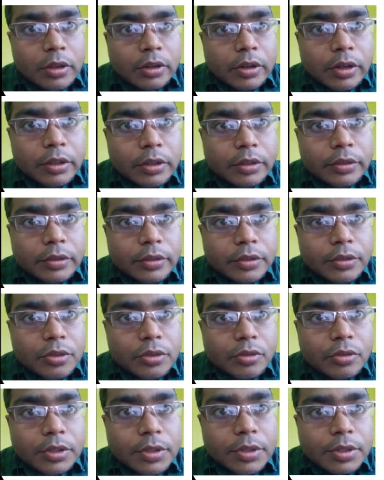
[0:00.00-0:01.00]
right?
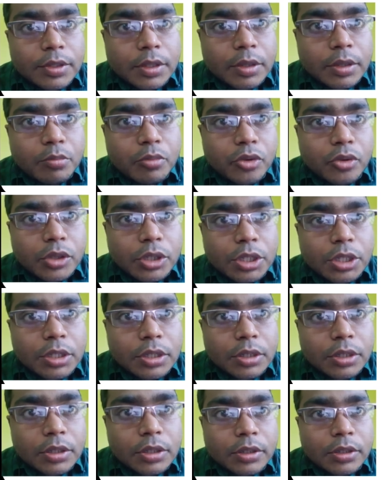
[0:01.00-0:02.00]
So this is the
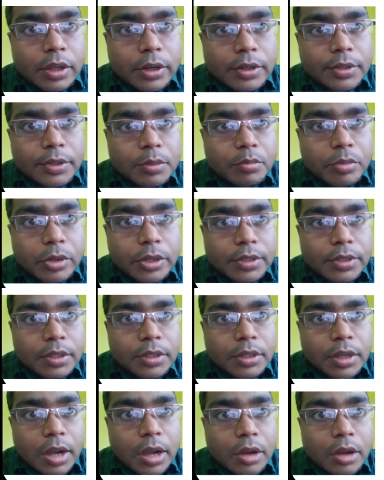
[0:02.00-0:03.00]
position that is
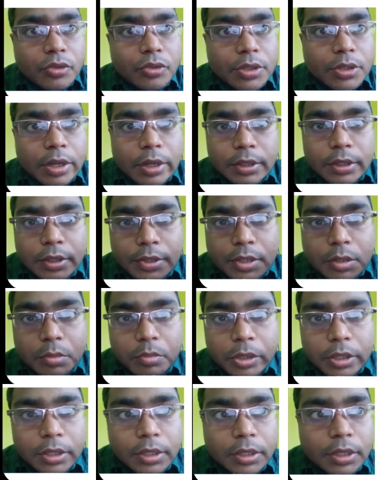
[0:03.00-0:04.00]
present outside the
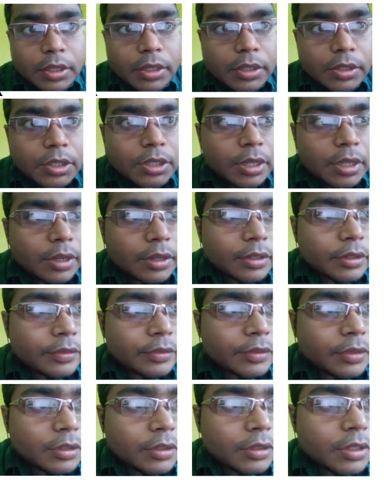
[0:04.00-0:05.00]
spherical shell.
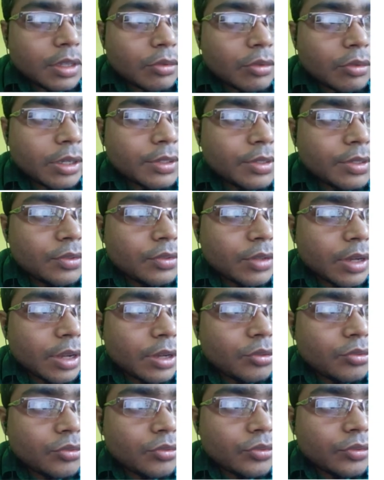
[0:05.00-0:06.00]
Now let us try
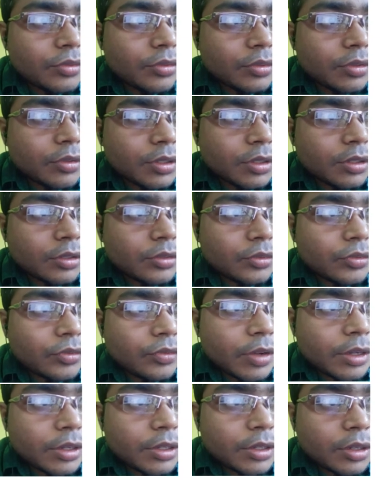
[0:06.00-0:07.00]
to
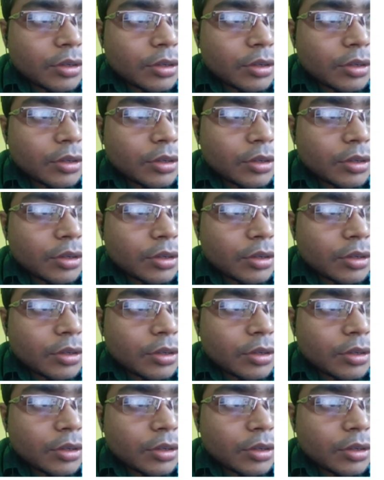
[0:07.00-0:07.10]
find